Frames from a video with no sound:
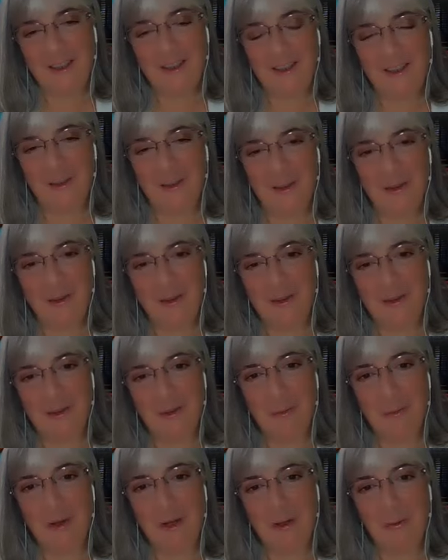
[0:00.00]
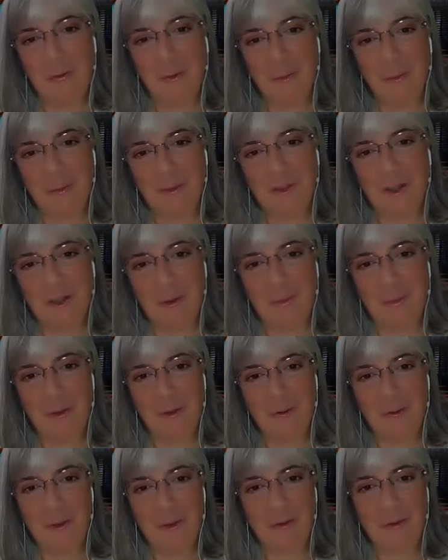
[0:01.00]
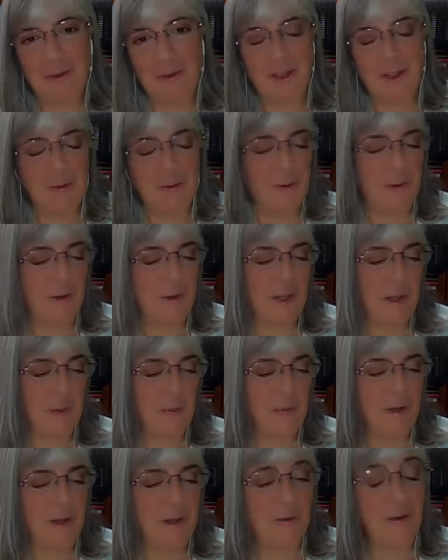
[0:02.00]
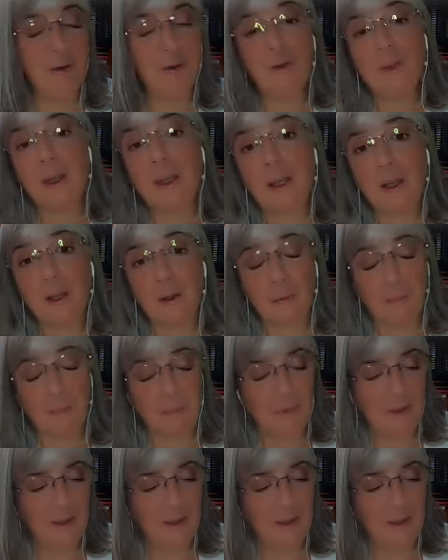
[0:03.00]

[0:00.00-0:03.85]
this platform is kind of perfect for that, for a Type 5. So thank you.